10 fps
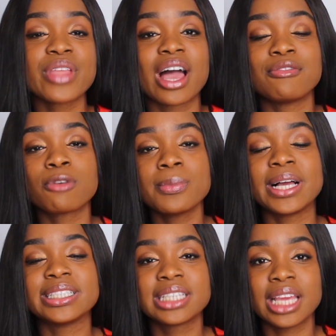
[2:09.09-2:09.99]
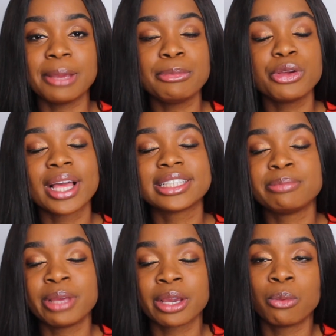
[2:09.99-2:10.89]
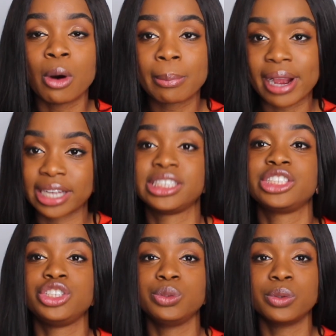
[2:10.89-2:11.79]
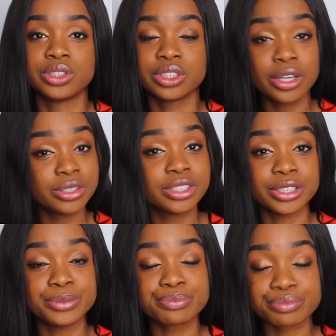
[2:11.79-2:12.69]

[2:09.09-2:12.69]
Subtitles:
And from that scheme, you get to pick what practice you want to go to.